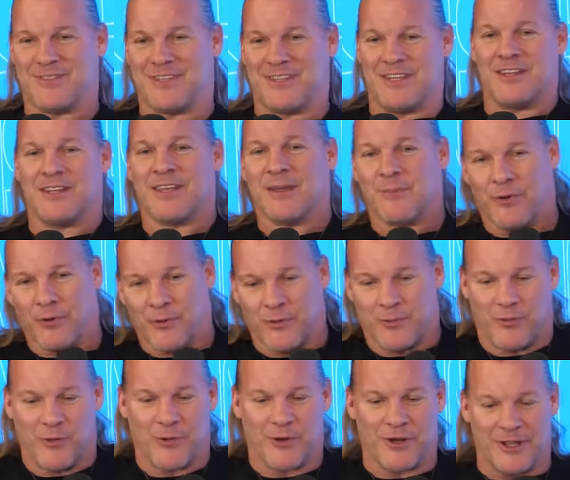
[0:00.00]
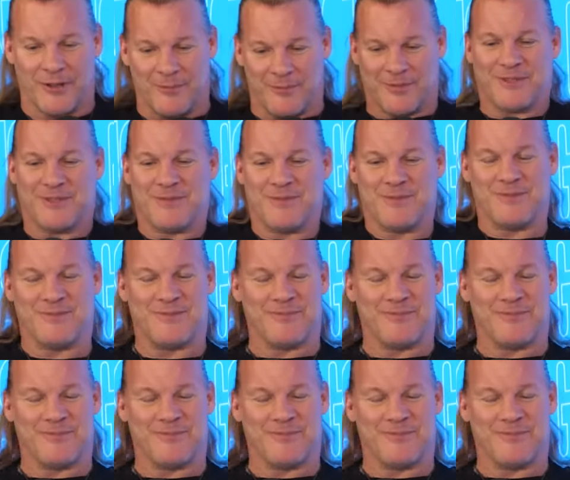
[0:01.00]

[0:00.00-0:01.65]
did get broke, broken up because.